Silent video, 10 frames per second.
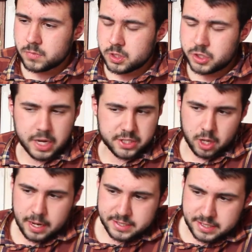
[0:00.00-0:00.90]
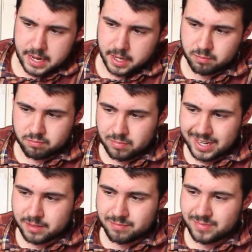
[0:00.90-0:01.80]
So yeah, so like I say,
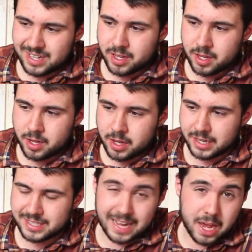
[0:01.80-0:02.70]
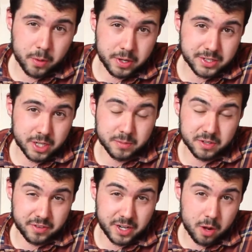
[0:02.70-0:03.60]
it's day one in terms of
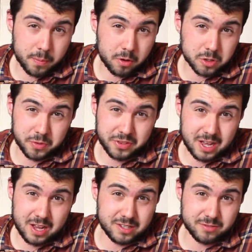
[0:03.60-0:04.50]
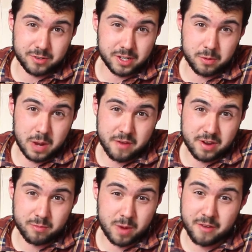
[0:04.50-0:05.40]
video blogs, but that is really where
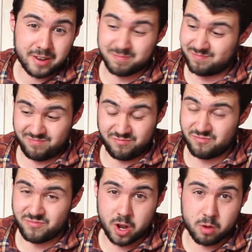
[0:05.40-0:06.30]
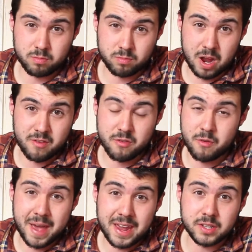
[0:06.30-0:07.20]
it
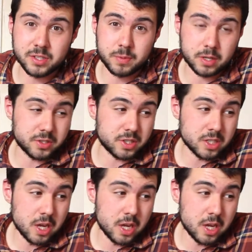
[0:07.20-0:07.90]
remains, because